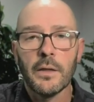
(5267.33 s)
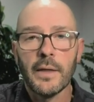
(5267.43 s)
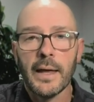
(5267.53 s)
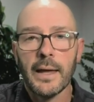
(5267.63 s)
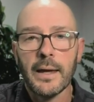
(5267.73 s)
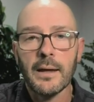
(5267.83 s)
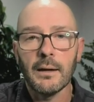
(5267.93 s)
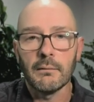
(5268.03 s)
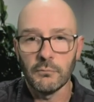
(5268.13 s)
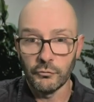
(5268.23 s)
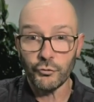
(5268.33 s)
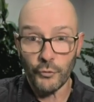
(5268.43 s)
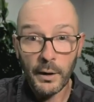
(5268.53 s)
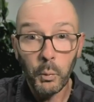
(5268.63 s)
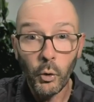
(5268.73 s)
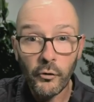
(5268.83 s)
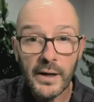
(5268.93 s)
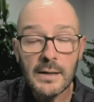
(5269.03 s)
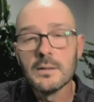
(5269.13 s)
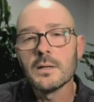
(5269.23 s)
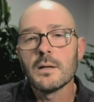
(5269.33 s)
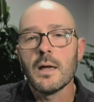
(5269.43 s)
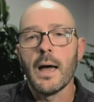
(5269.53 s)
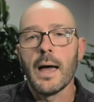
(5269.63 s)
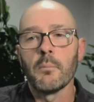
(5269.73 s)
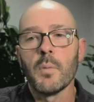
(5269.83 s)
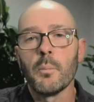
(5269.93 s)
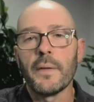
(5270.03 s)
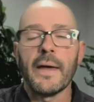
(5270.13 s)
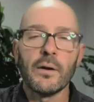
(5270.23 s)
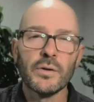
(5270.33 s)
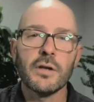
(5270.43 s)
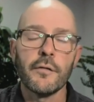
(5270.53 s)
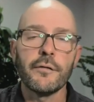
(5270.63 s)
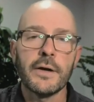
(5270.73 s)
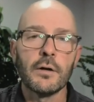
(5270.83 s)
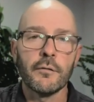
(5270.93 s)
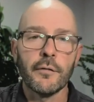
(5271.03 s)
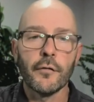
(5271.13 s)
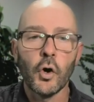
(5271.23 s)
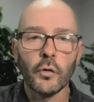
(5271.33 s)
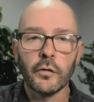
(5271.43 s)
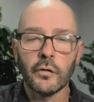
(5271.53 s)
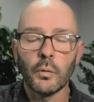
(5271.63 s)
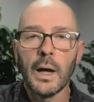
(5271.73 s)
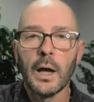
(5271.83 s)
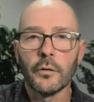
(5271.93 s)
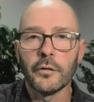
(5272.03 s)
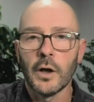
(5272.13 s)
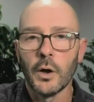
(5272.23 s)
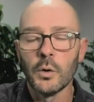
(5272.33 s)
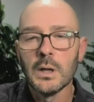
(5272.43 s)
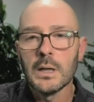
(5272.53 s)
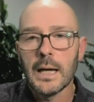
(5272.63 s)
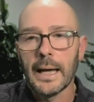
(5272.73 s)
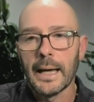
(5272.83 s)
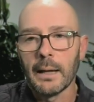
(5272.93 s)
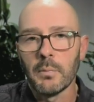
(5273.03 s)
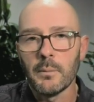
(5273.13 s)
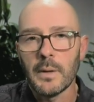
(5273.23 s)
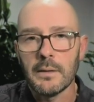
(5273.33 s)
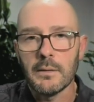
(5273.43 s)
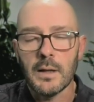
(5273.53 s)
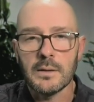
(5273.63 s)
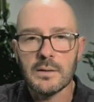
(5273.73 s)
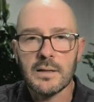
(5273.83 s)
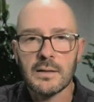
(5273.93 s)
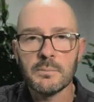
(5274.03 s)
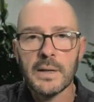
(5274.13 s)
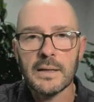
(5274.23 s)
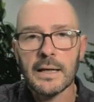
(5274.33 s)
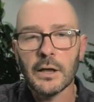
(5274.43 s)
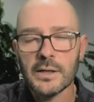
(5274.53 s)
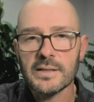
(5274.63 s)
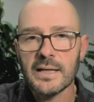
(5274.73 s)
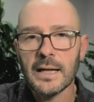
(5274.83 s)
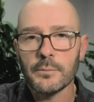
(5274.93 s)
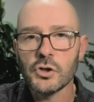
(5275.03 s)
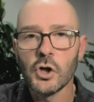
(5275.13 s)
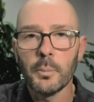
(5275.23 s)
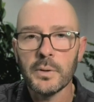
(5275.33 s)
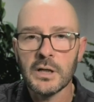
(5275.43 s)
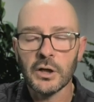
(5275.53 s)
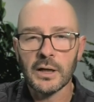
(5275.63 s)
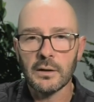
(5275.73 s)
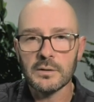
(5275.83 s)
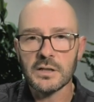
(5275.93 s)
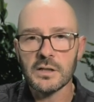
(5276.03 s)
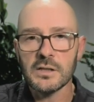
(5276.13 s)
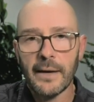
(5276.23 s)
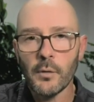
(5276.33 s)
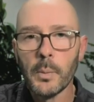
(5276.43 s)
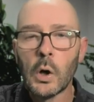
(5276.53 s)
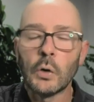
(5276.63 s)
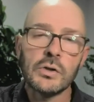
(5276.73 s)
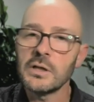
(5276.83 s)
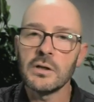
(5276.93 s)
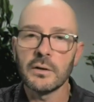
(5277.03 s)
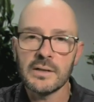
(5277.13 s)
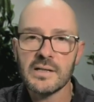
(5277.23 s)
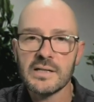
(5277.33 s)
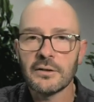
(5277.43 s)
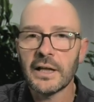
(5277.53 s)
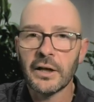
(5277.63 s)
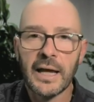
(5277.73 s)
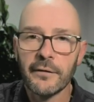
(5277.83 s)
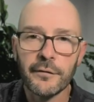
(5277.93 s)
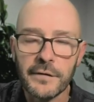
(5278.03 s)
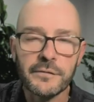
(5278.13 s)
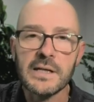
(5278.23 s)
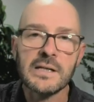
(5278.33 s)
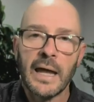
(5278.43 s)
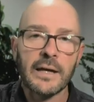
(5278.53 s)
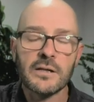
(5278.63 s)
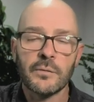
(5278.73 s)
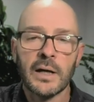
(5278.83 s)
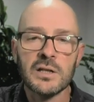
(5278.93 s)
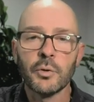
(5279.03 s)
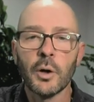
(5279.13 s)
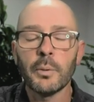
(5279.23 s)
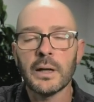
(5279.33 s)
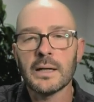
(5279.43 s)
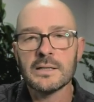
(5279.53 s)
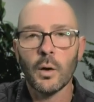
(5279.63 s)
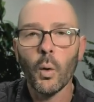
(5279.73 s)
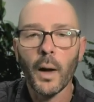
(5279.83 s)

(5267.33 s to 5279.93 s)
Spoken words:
They drink water. But they also feed on frogs as well. So it doesn't mean they're going to set up shop and just because you have a pond, you're not necessarily going to have 50 snakes around your property. It doesn't